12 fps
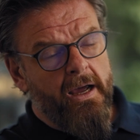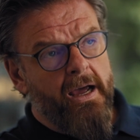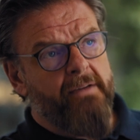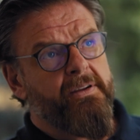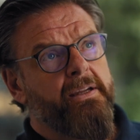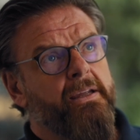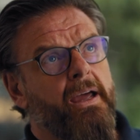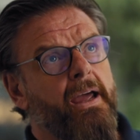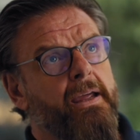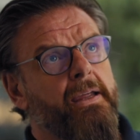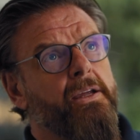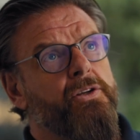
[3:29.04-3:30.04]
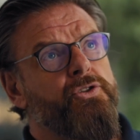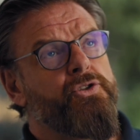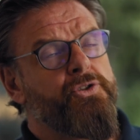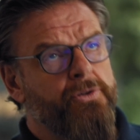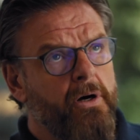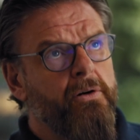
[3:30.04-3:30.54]
Having a
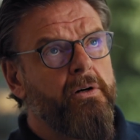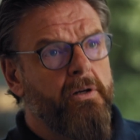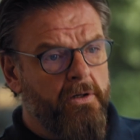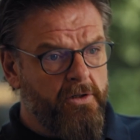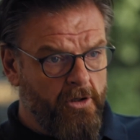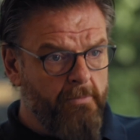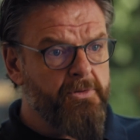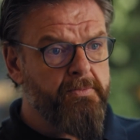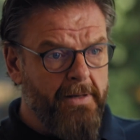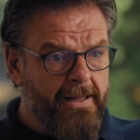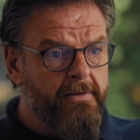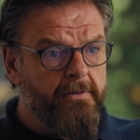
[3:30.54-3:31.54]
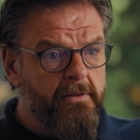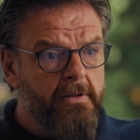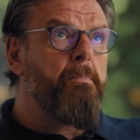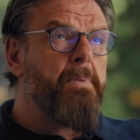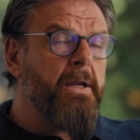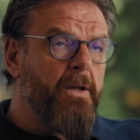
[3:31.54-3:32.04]
strong comms plan,
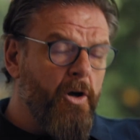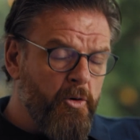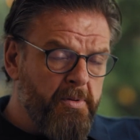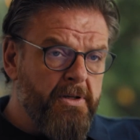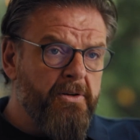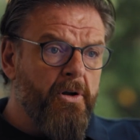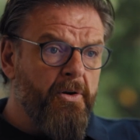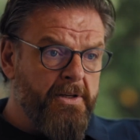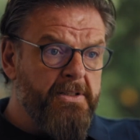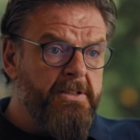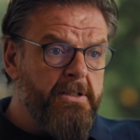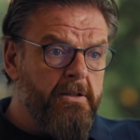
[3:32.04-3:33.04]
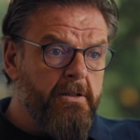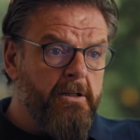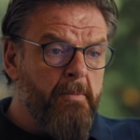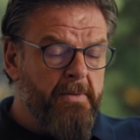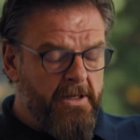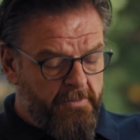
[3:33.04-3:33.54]
being open and honest,
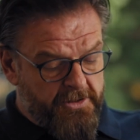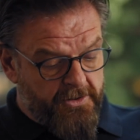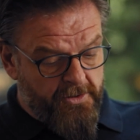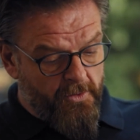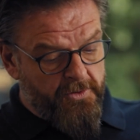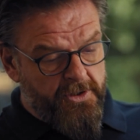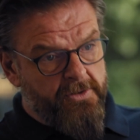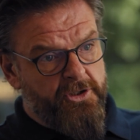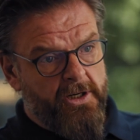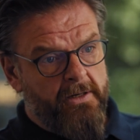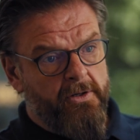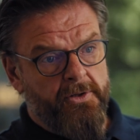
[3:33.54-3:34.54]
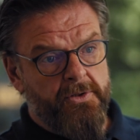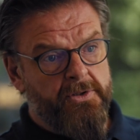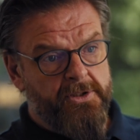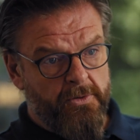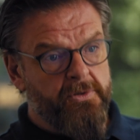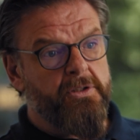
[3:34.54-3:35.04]
being able to talk to your shareholders,
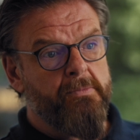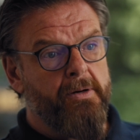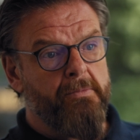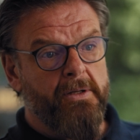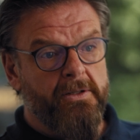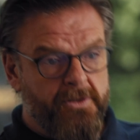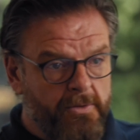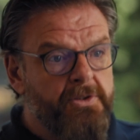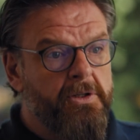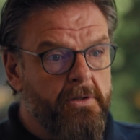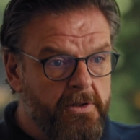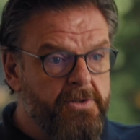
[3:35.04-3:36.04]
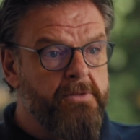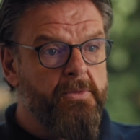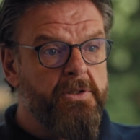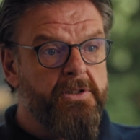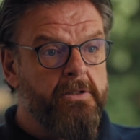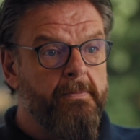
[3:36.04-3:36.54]
talk to the public, talk to your
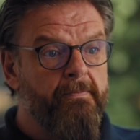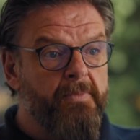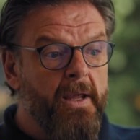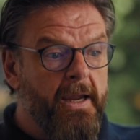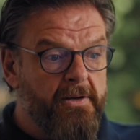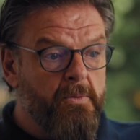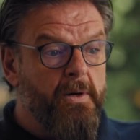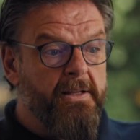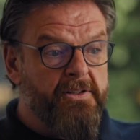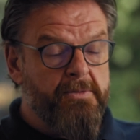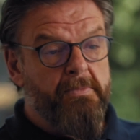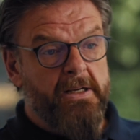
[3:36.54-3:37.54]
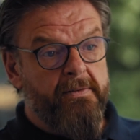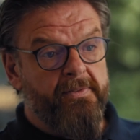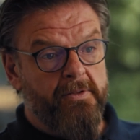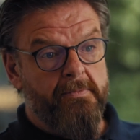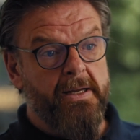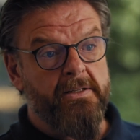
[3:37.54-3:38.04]
customers in a way that's
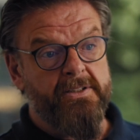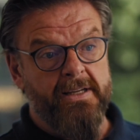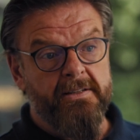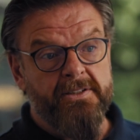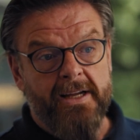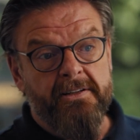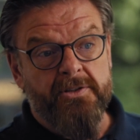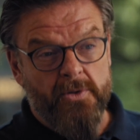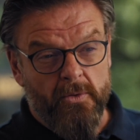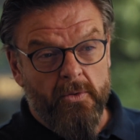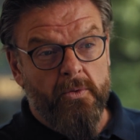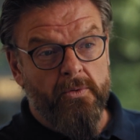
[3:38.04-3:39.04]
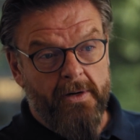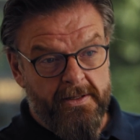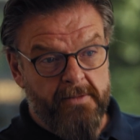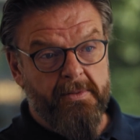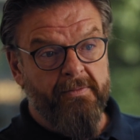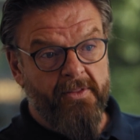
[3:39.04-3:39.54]
meaningful and makes sense and has
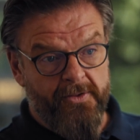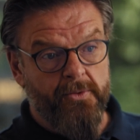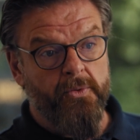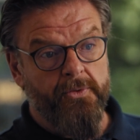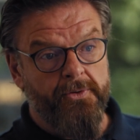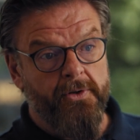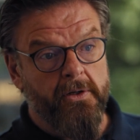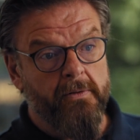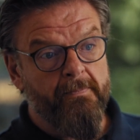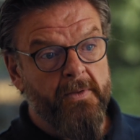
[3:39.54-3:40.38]
already been thought through,